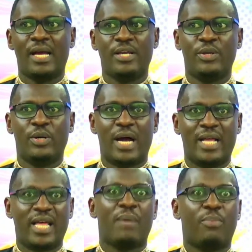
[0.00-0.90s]
you know,
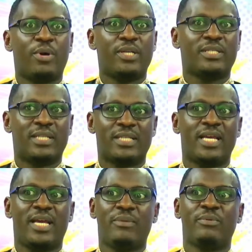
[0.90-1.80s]
at that point they're
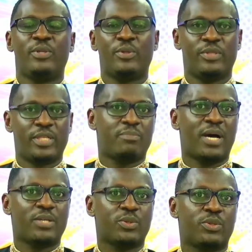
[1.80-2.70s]
saying, you know, this
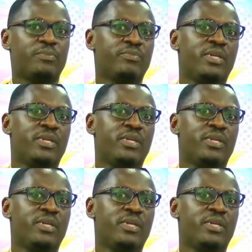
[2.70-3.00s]
person